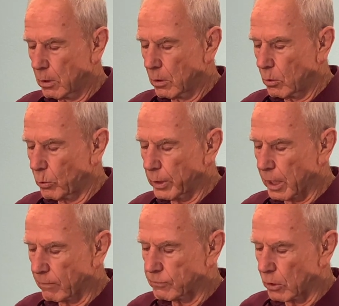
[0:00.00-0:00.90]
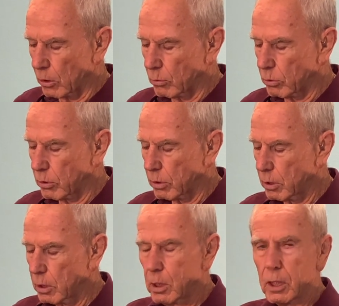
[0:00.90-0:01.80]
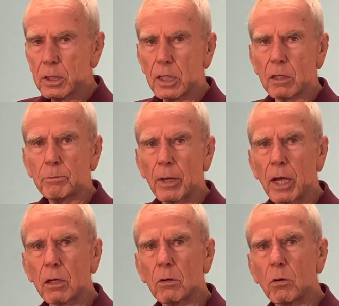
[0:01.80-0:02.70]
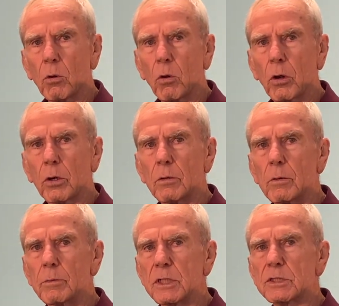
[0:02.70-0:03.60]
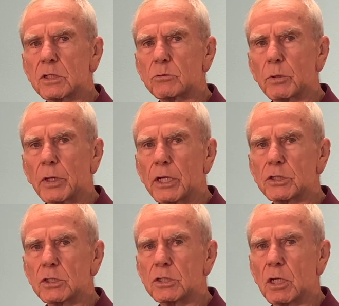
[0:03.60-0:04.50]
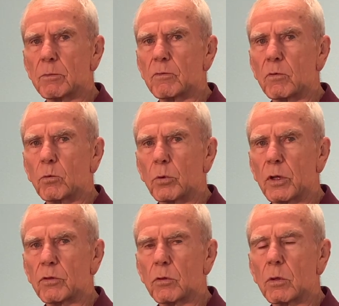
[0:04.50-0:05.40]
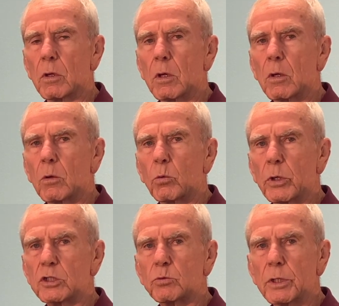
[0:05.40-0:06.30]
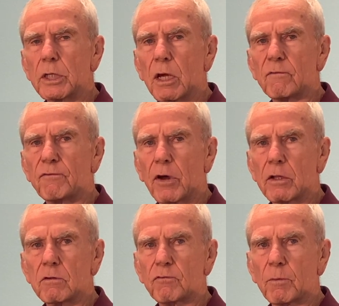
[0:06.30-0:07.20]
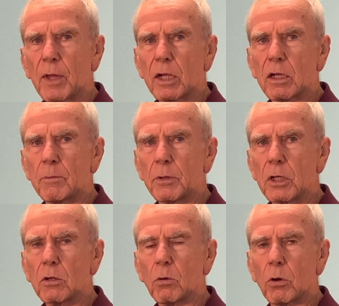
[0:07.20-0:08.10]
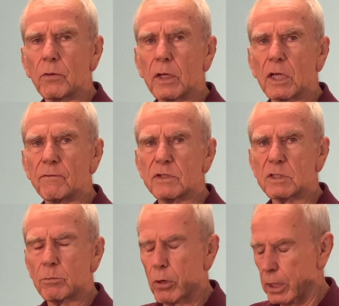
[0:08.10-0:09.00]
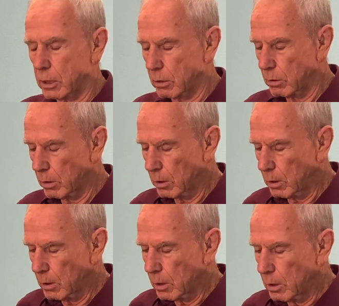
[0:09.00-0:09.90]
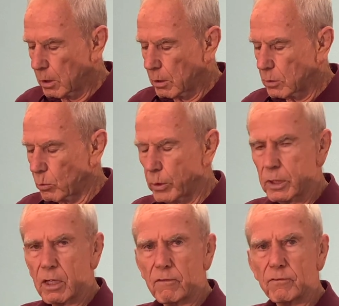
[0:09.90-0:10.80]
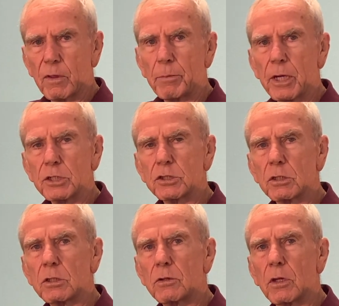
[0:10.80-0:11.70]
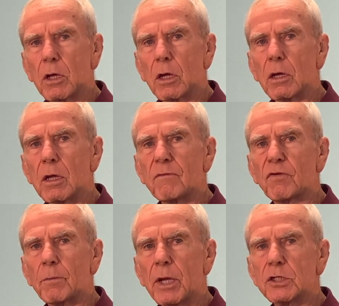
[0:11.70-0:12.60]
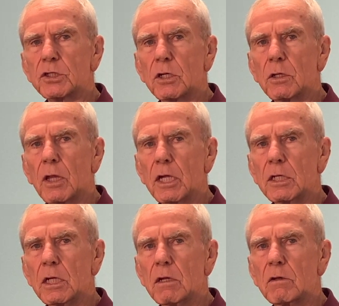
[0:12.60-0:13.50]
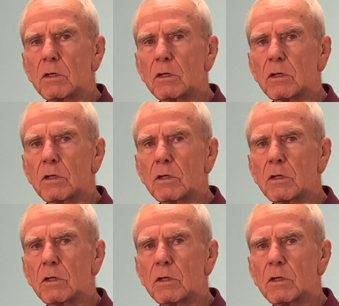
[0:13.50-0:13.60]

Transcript: We have no kickback or business relationship with which we get funds from that company or they give us a break. We give the patient the information they need to